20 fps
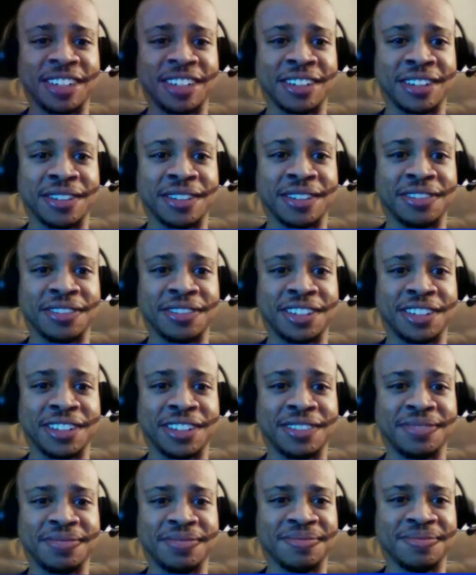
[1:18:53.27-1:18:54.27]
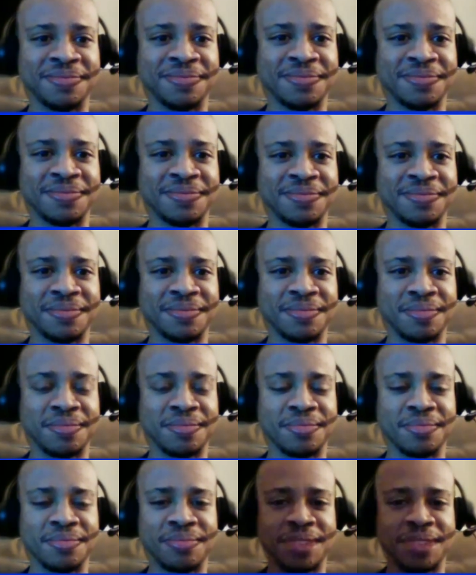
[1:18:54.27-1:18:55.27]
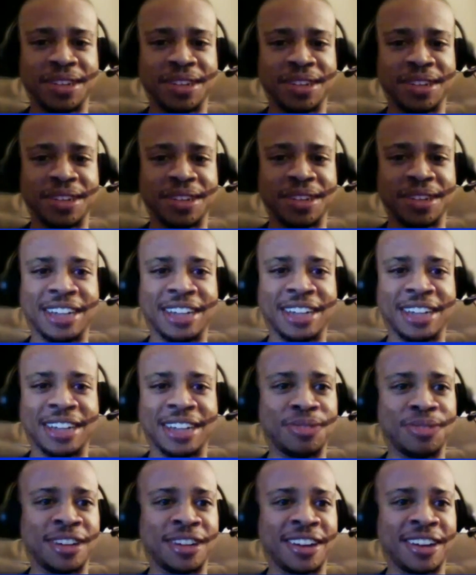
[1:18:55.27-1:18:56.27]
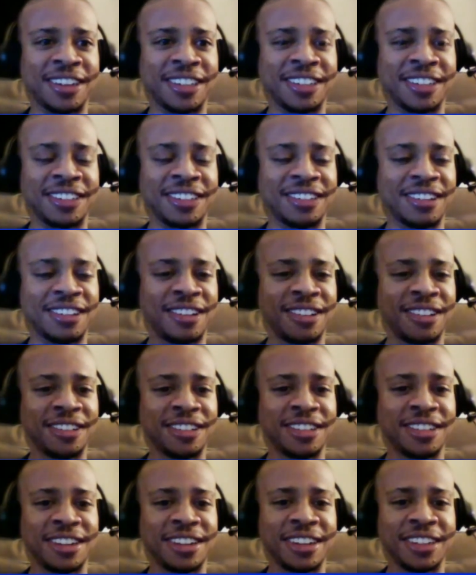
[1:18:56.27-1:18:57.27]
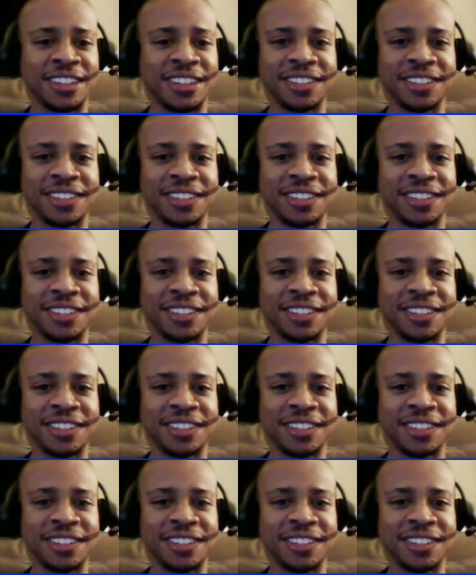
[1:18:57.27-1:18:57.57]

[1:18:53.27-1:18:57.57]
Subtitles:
other stuff to read. But I just wanted to point it out because art looks nice.